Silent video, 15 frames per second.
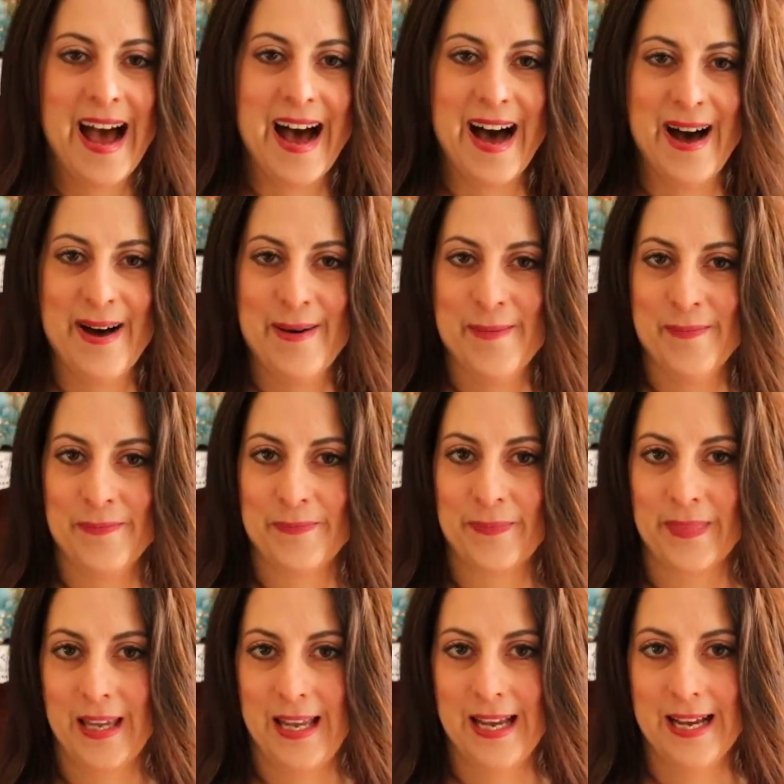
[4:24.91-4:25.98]

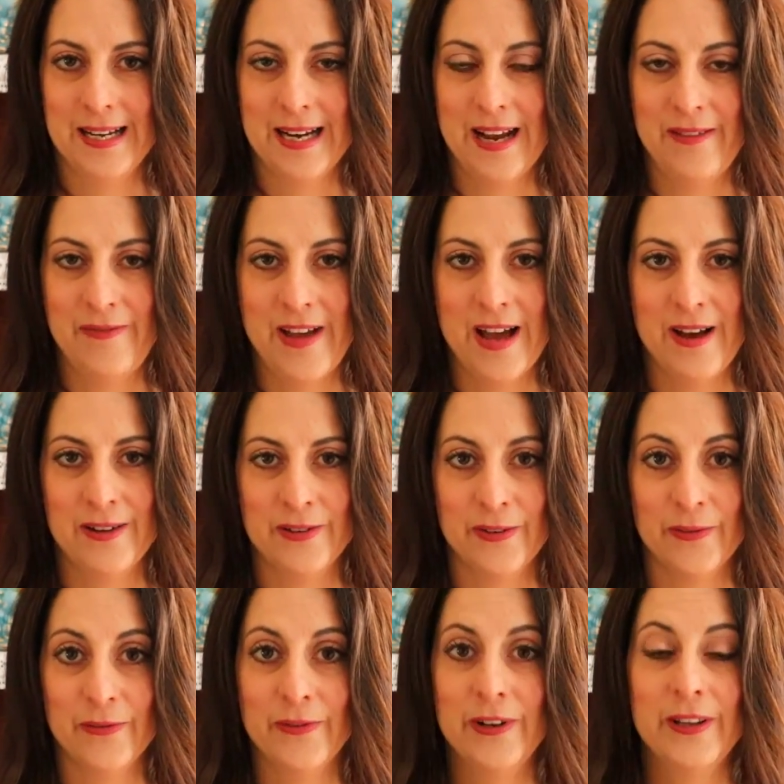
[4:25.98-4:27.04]
Um, and I found a
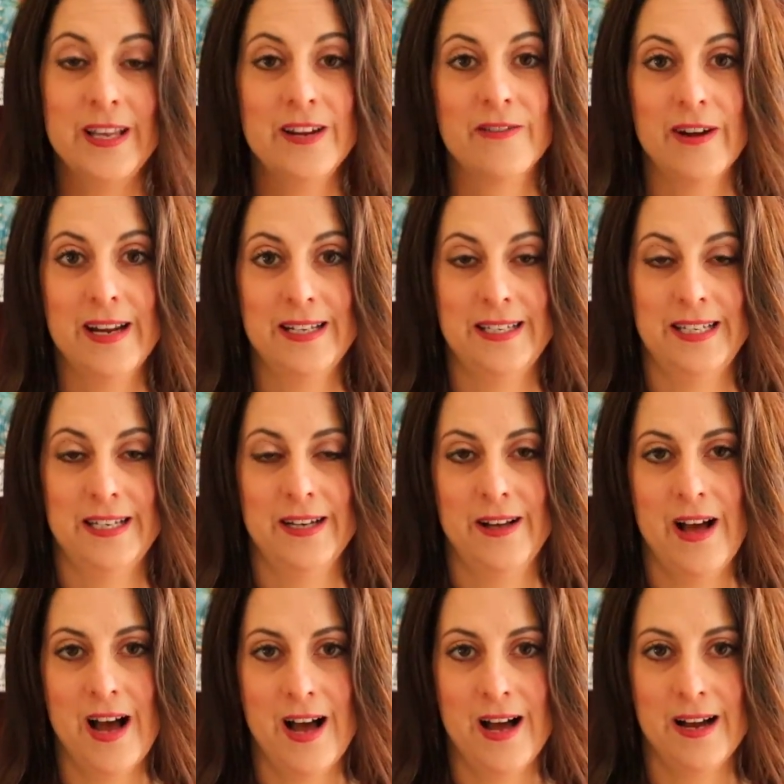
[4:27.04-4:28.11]
really great deal
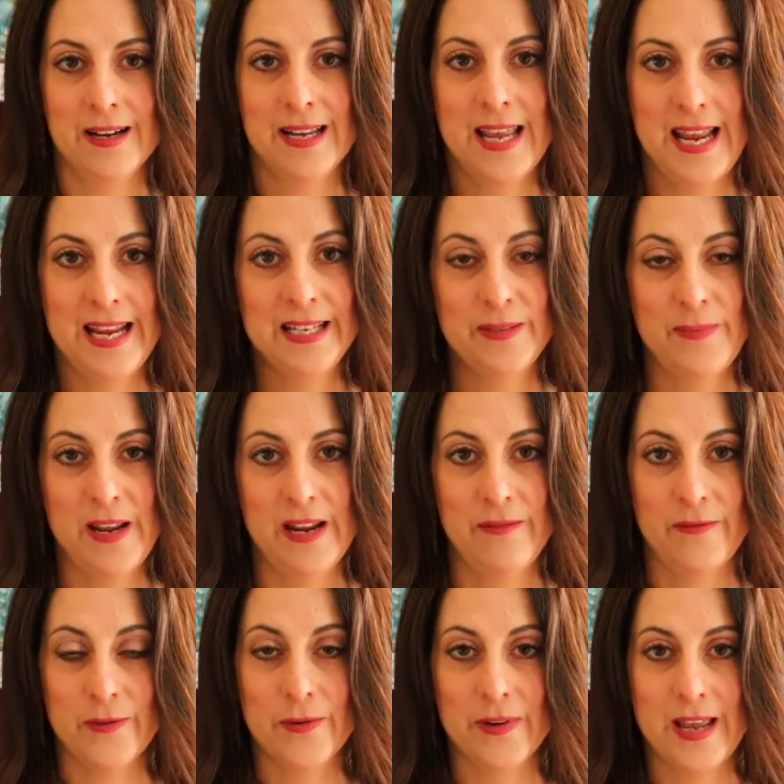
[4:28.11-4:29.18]
on Kate Spade
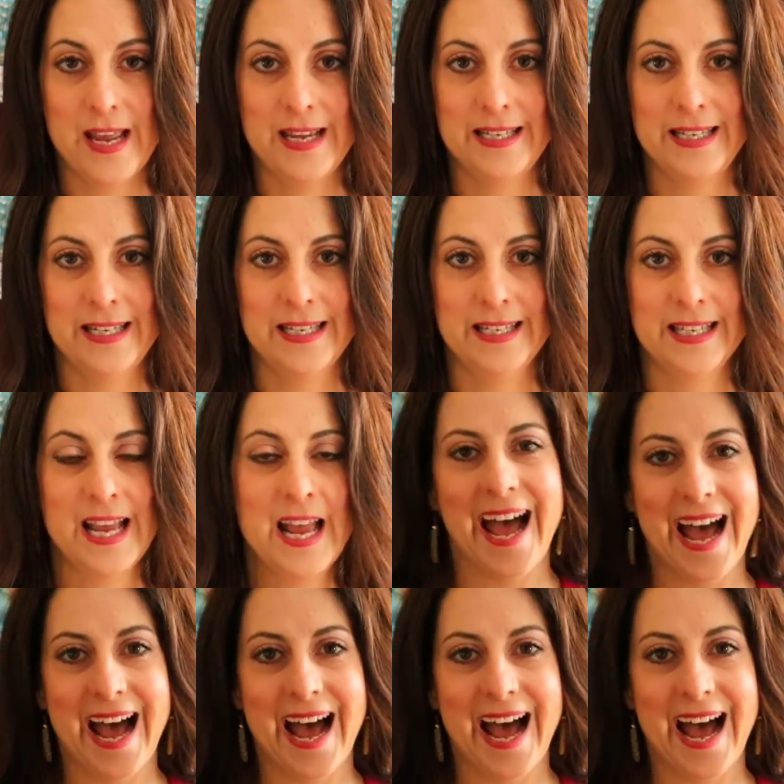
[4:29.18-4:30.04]
phone cases.